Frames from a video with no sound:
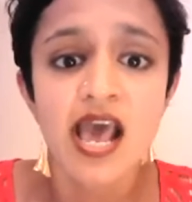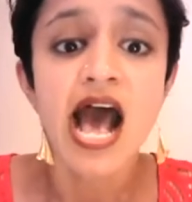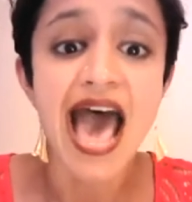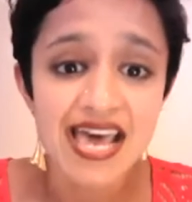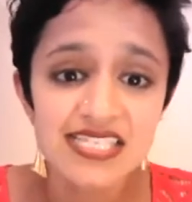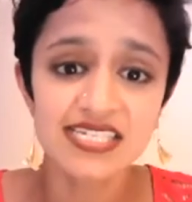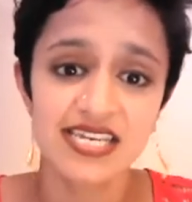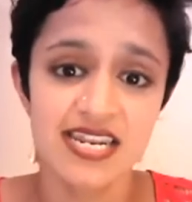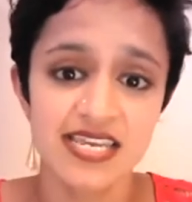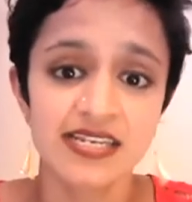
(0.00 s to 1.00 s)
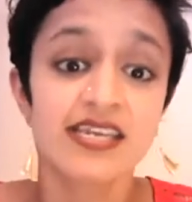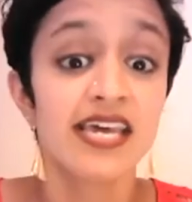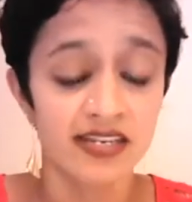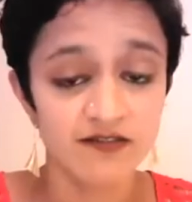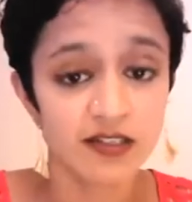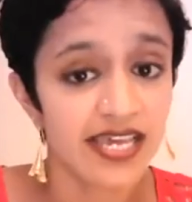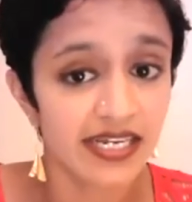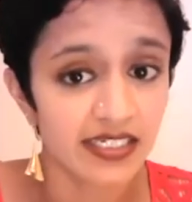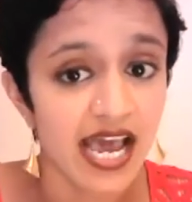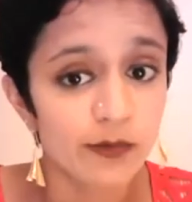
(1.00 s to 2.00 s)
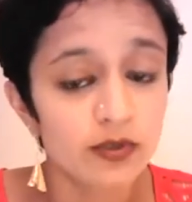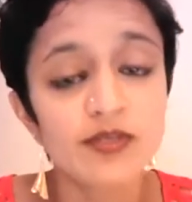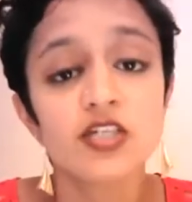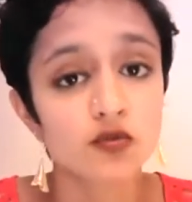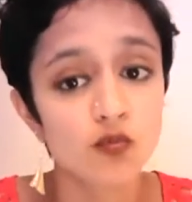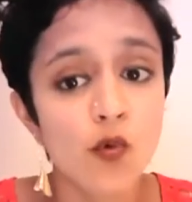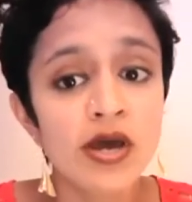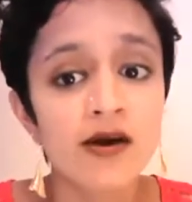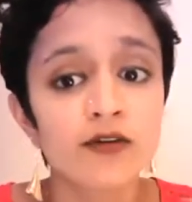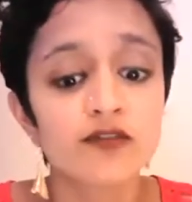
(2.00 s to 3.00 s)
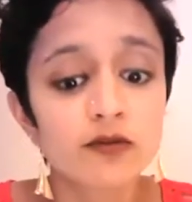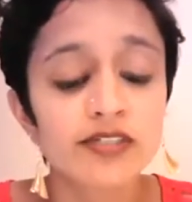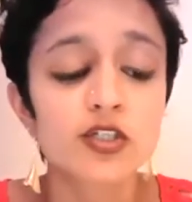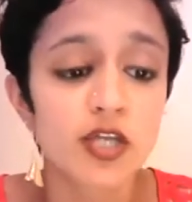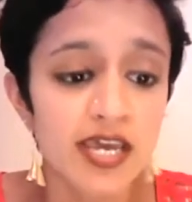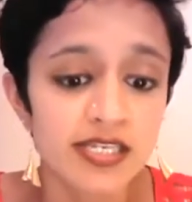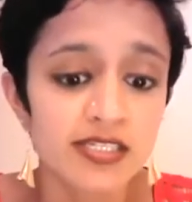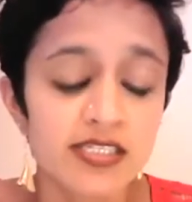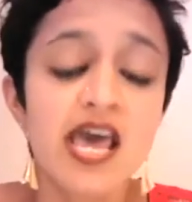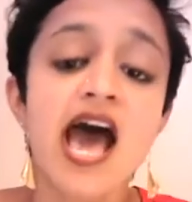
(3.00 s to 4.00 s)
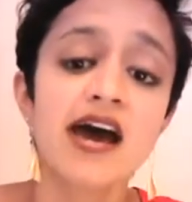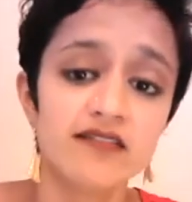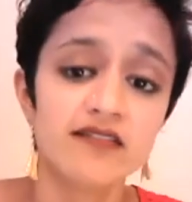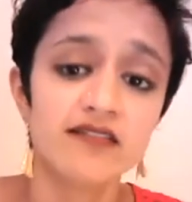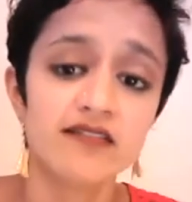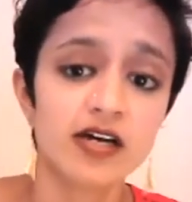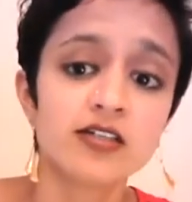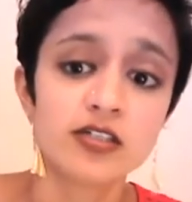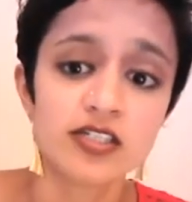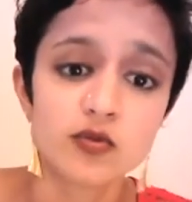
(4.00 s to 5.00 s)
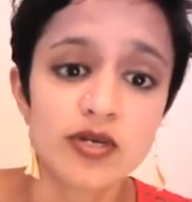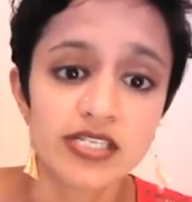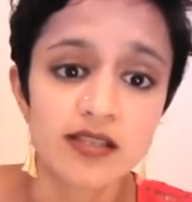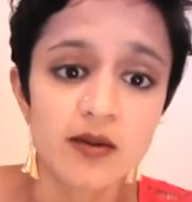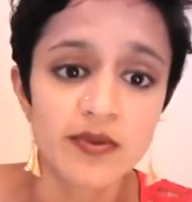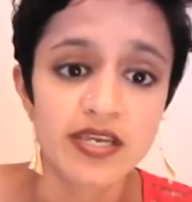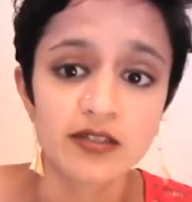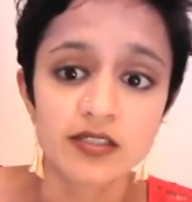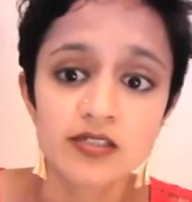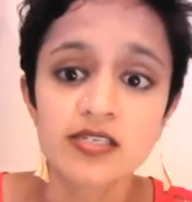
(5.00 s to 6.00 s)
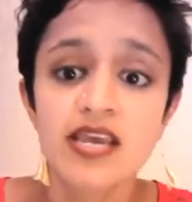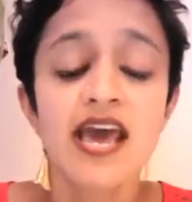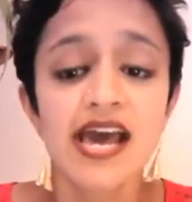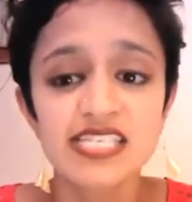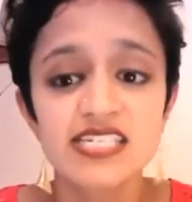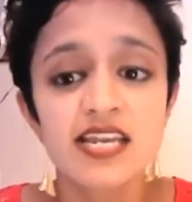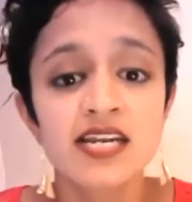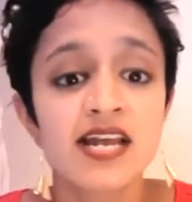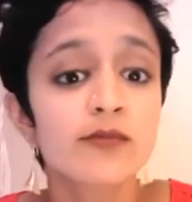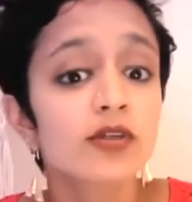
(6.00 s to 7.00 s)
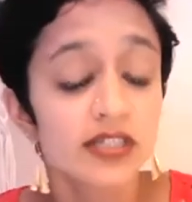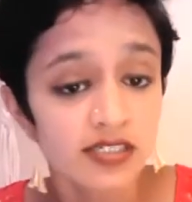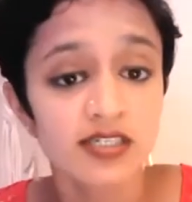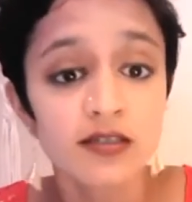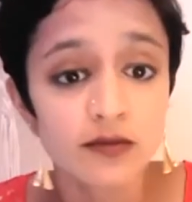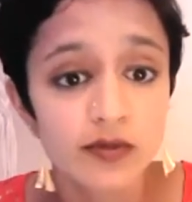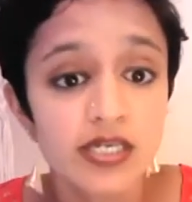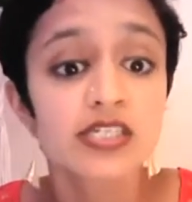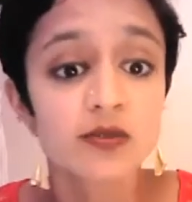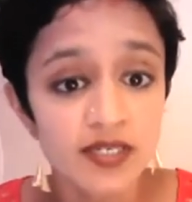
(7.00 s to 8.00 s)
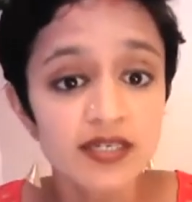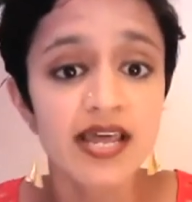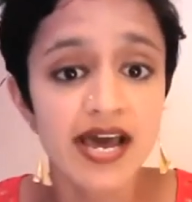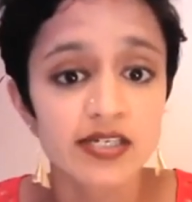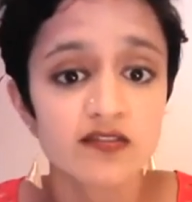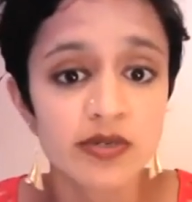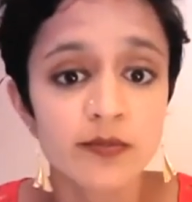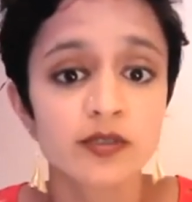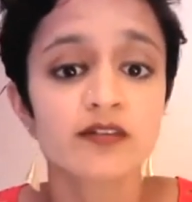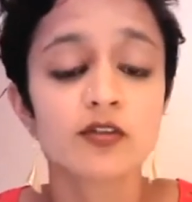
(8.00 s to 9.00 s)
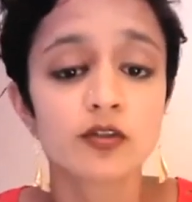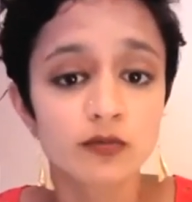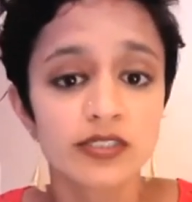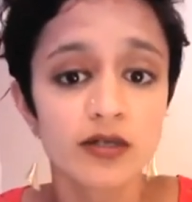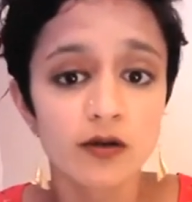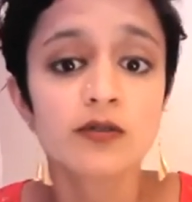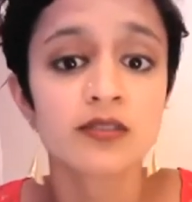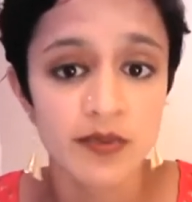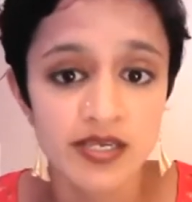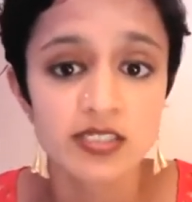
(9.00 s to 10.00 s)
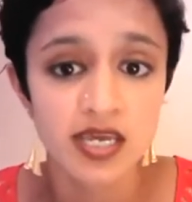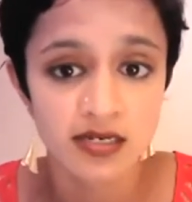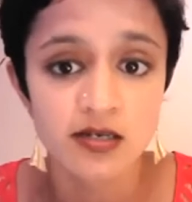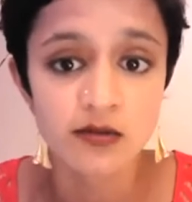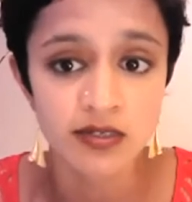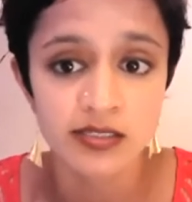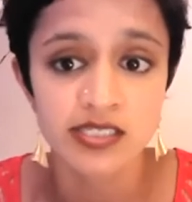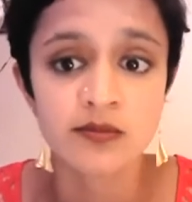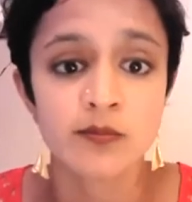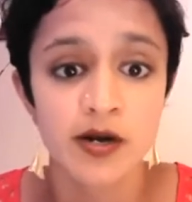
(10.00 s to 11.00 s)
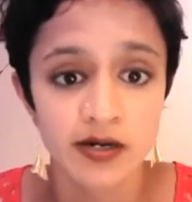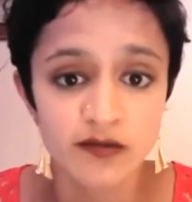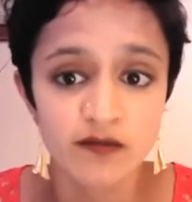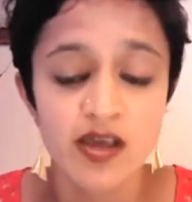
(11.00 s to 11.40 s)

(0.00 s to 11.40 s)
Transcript: As a tenant, and if elected, I would be just one out of three tenants out of 120 lawmakers. As a tenant, I will continue to be an active member of the three Oakland-based tenant unions that I'm part of.